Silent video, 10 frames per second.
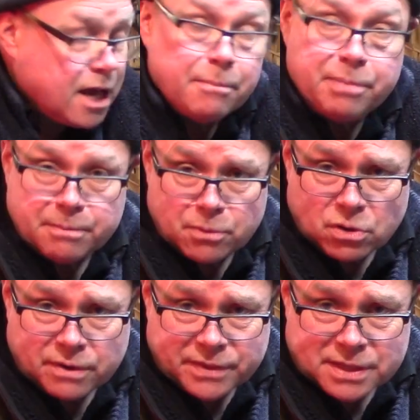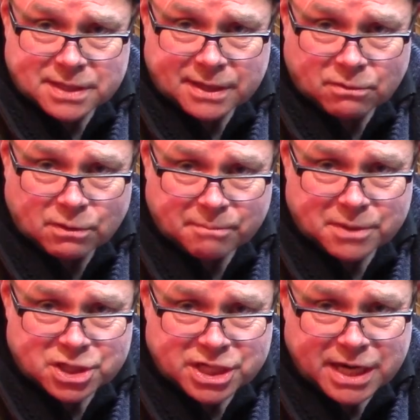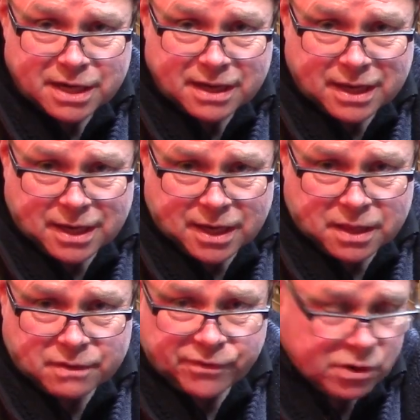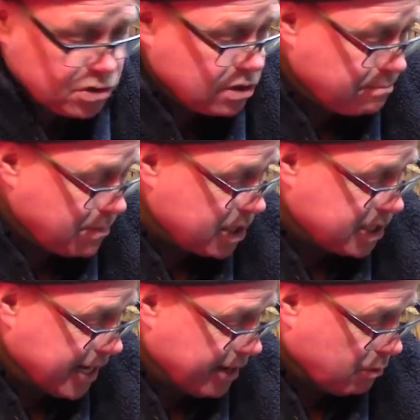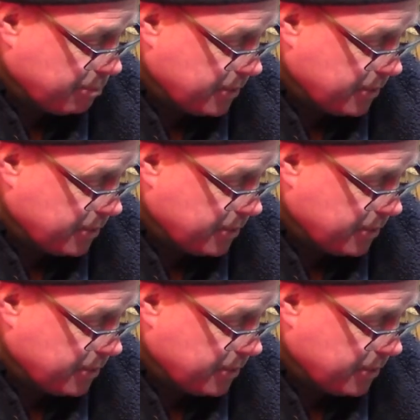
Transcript: a bit more of this little machine in the future on my channel.